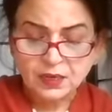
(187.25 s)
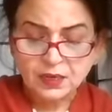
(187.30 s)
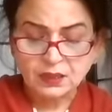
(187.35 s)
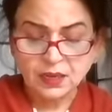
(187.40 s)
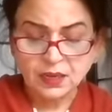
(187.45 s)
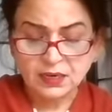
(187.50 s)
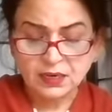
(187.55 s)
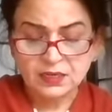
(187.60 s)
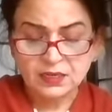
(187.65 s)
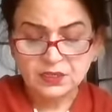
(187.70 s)

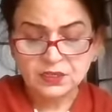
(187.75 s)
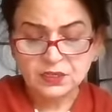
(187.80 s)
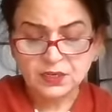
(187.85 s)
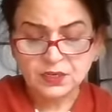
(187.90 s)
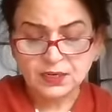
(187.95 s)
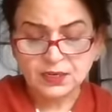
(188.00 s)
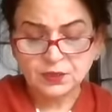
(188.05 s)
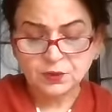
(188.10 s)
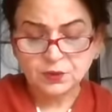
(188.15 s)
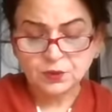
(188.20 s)
Tara said
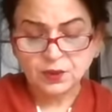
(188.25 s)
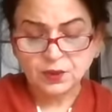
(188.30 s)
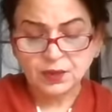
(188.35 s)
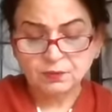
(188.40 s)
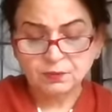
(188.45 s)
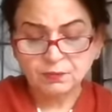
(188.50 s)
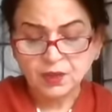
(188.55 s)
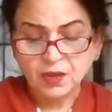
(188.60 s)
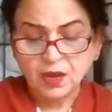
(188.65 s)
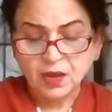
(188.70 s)
to him,
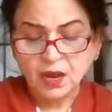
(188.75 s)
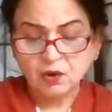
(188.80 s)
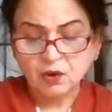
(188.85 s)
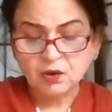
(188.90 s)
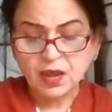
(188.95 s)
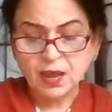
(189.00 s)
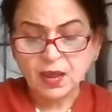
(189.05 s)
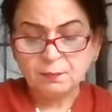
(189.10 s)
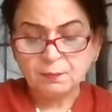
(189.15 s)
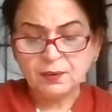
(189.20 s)
How
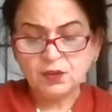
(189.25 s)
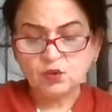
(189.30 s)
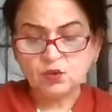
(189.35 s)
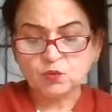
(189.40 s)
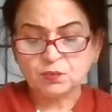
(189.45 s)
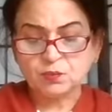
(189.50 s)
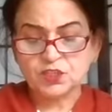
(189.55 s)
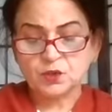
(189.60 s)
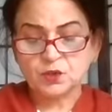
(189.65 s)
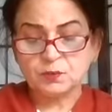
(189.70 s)
happy you
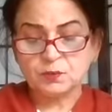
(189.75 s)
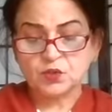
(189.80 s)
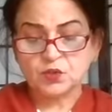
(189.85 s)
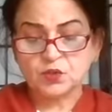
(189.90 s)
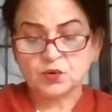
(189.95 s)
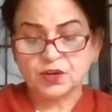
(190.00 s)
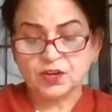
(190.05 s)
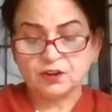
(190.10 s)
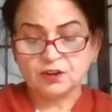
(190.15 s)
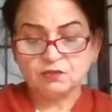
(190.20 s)
must be,
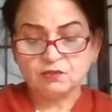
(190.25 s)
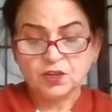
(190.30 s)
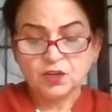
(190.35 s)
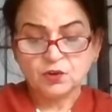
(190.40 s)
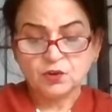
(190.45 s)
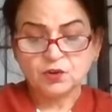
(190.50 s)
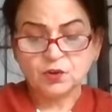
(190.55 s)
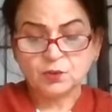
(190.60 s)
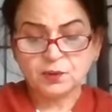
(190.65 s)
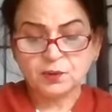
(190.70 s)
Sugriv.
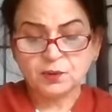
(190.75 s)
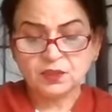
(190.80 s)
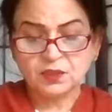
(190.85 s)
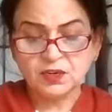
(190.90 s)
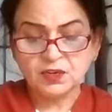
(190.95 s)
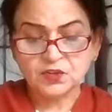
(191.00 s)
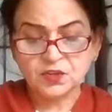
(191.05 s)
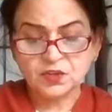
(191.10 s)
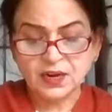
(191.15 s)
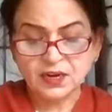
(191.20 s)
Your brother
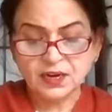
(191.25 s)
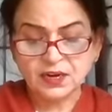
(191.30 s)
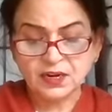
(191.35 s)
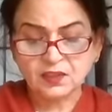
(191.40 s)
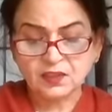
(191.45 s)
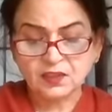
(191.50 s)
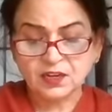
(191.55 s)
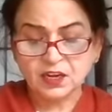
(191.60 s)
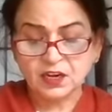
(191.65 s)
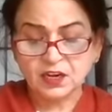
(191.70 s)
is dead and
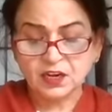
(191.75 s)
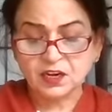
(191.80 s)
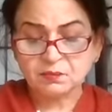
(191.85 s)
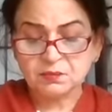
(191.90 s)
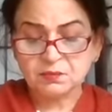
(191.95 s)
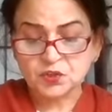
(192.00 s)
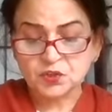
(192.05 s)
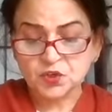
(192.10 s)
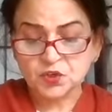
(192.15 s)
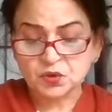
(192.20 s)
the kingdom
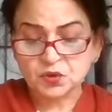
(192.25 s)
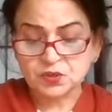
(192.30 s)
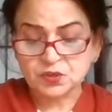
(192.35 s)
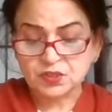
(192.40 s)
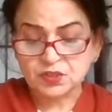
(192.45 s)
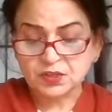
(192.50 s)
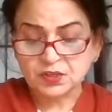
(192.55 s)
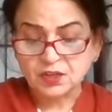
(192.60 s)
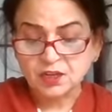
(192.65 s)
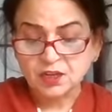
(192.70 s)
is
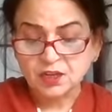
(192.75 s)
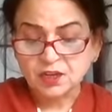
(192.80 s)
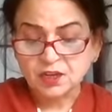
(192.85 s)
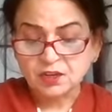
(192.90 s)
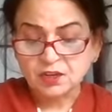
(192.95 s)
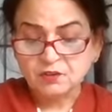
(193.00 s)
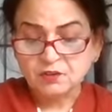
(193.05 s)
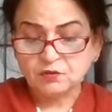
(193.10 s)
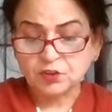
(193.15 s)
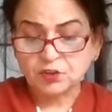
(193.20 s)
yours.
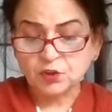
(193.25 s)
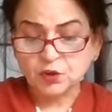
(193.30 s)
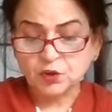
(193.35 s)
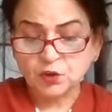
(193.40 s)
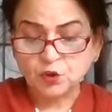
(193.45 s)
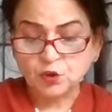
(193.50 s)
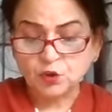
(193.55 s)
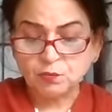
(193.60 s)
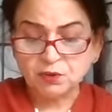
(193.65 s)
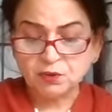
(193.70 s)
With your
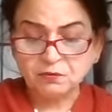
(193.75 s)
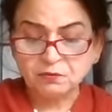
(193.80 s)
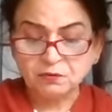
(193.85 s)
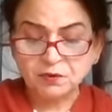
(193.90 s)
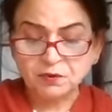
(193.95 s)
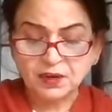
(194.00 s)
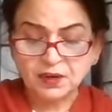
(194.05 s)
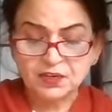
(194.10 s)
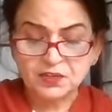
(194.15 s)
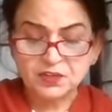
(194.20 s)
human
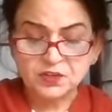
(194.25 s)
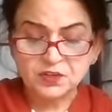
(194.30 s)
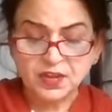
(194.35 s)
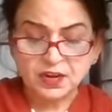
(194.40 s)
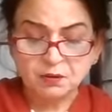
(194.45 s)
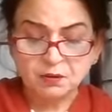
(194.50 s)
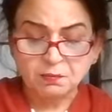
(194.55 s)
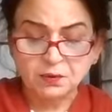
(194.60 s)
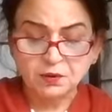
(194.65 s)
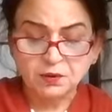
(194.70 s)
friend's help,
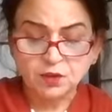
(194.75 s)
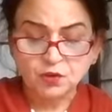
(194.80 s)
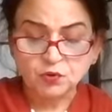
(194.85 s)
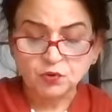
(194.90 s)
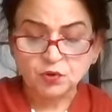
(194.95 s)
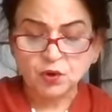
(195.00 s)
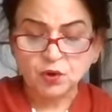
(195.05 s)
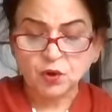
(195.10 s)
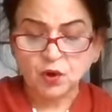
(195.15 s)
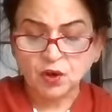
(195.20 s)
your
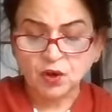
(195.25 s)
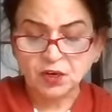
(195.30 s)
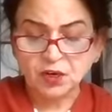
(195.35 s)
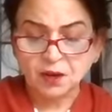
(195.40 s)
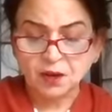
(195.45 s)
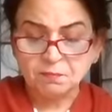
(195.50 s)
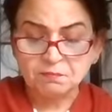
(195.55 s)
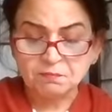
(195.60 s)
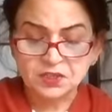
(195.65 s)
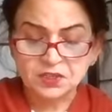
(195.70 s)
long
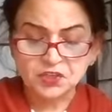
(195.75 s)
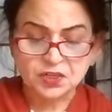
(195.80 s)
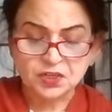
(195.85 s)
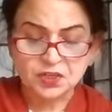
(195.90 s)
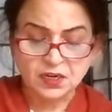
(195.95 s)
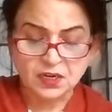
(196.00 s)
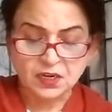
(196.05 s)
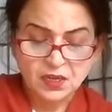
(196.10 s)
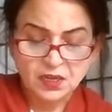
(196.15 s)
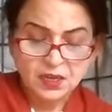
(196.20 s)

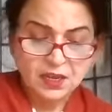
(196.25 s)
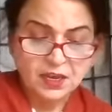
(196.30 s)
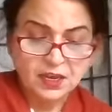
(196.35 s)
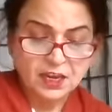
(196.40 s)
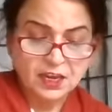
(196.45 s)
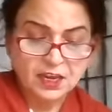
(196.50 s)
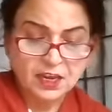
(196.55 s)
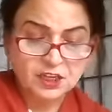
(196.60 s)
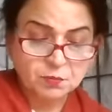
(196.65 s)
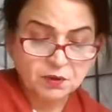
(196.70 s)
ambition
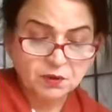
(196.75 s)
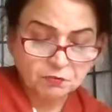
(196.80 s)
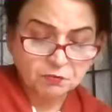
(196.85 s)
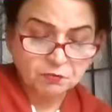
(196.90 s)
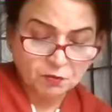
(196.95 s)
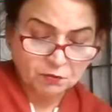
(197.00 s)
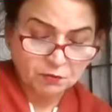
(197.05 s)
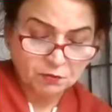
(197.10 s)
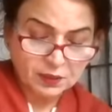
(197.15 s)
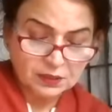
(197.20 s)
has been
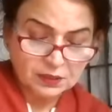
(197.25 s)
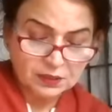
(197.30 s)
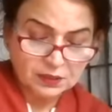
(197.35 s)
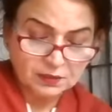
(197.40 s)
fulfilled.